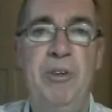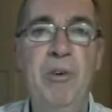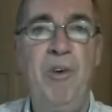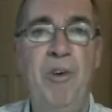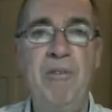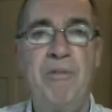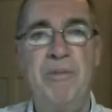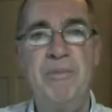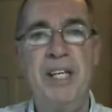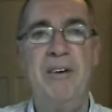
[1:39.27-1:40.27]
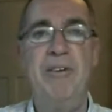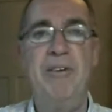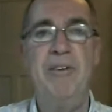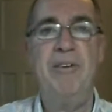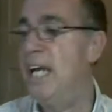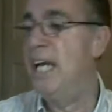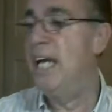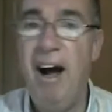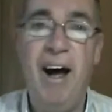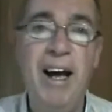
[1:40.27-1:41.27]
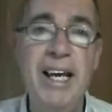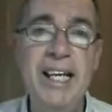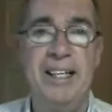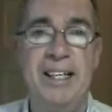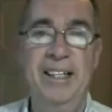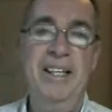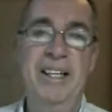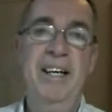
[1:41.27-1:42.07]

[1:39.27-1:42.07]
You vote from 0 to 10, either